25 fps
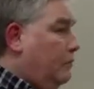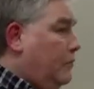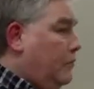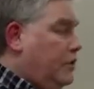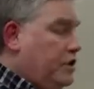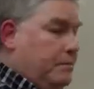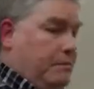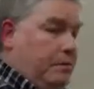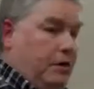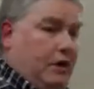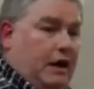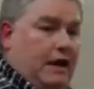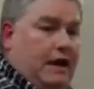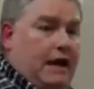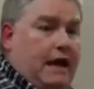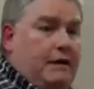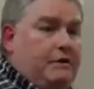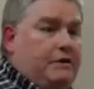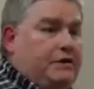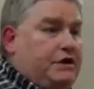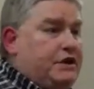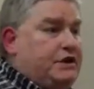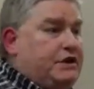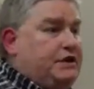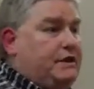with your body
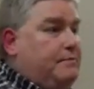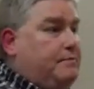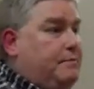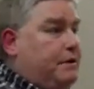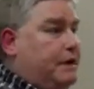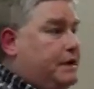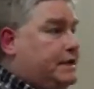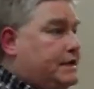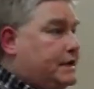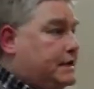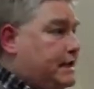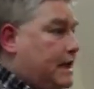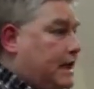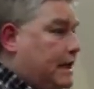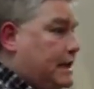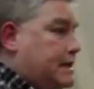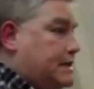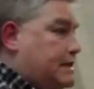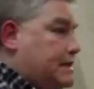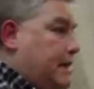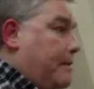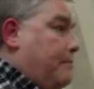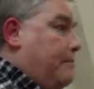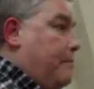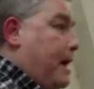language, is simply to take a
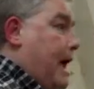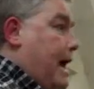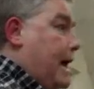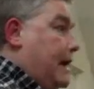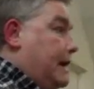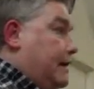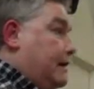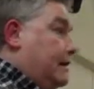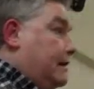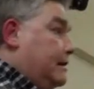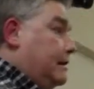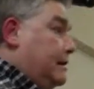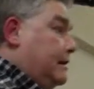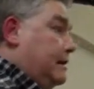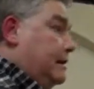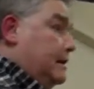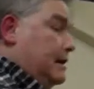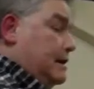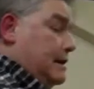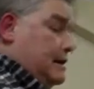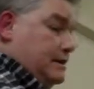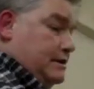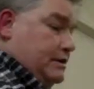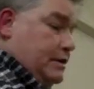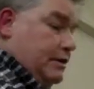step back.
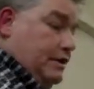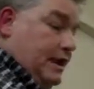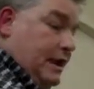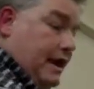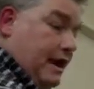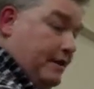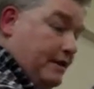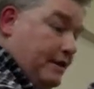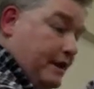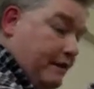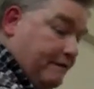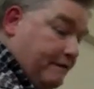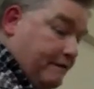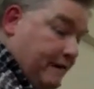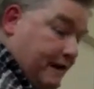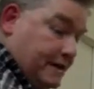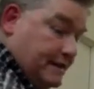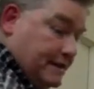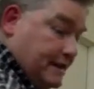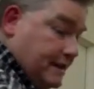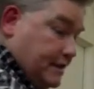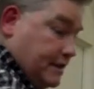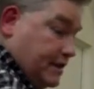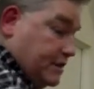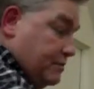So you're now, they're
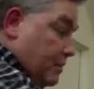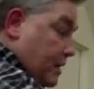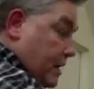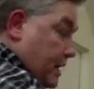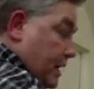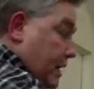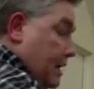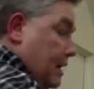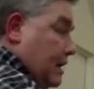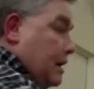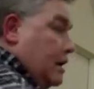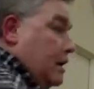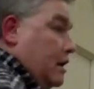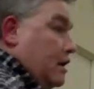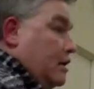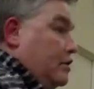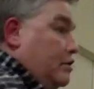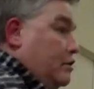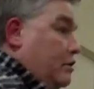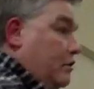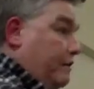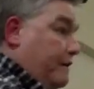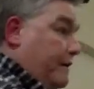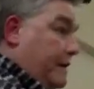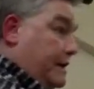facing this way,
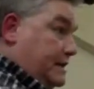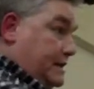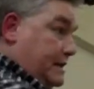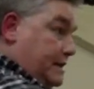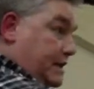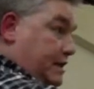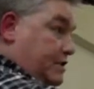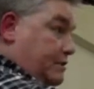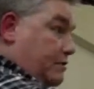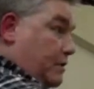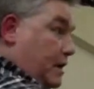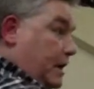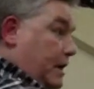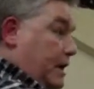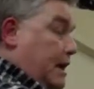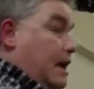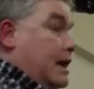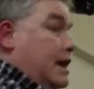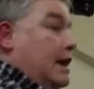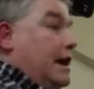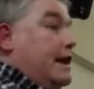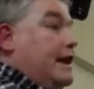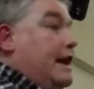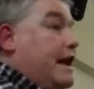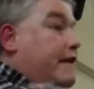you're facing this way,
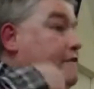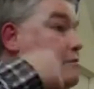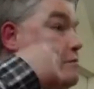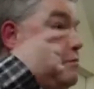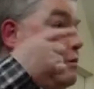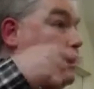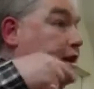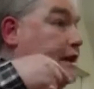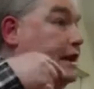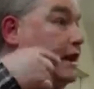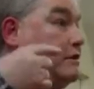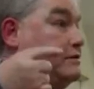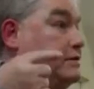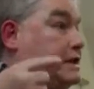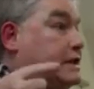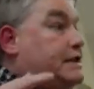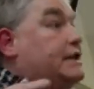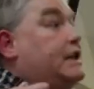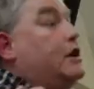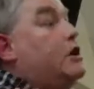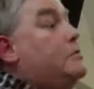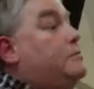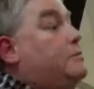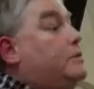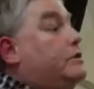and everybody knows that's
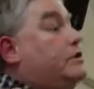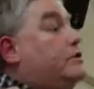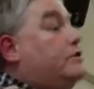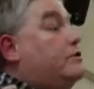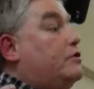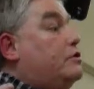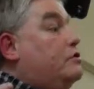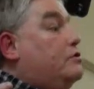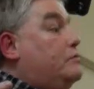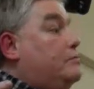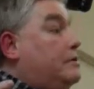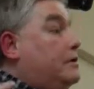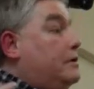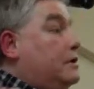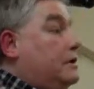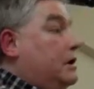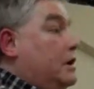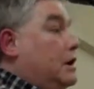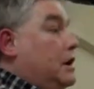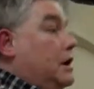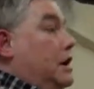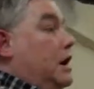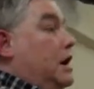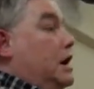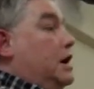an open group.
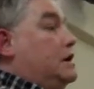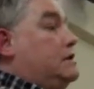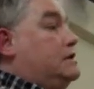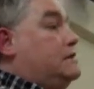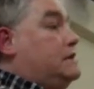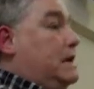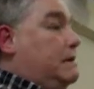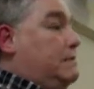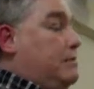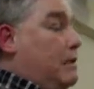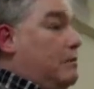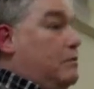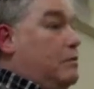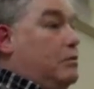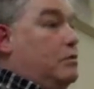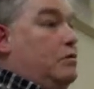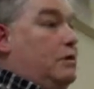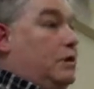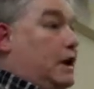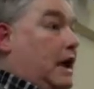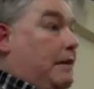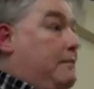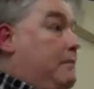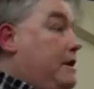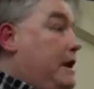And someone
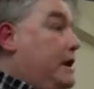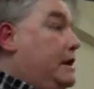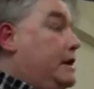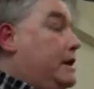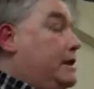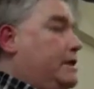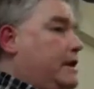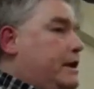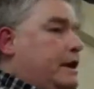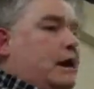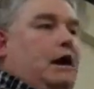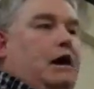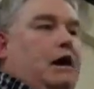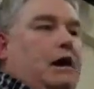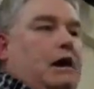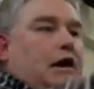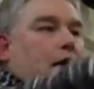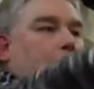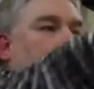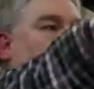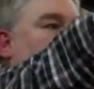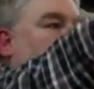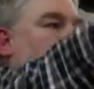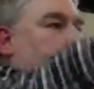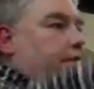will come in and think,
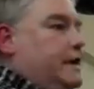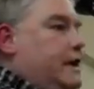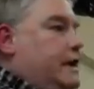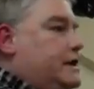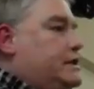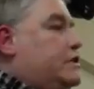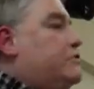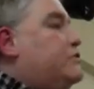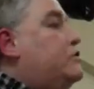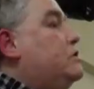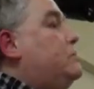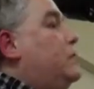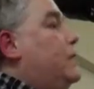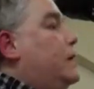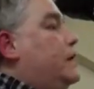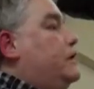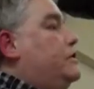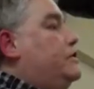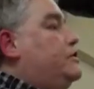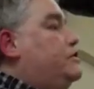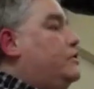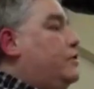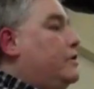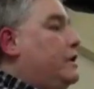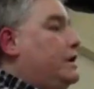there's a group I
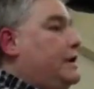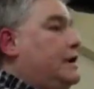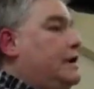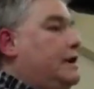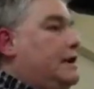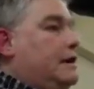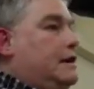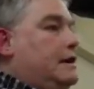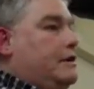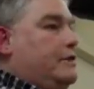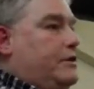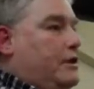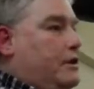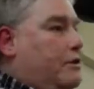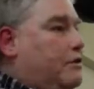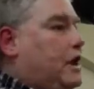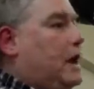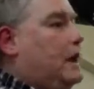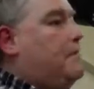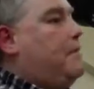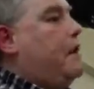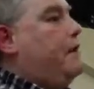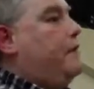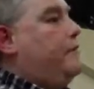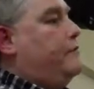can join. They'll
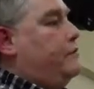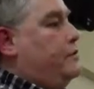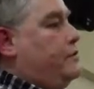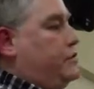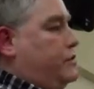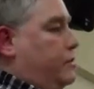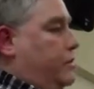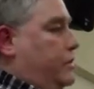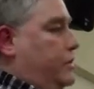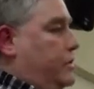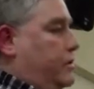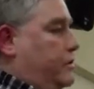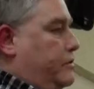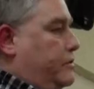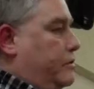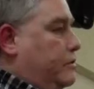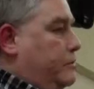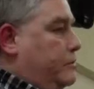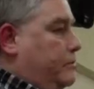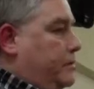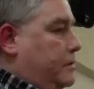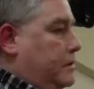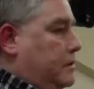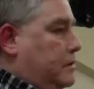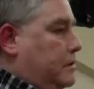come over and join the
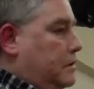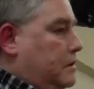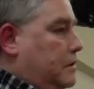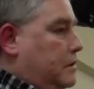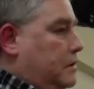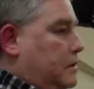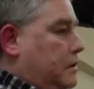group.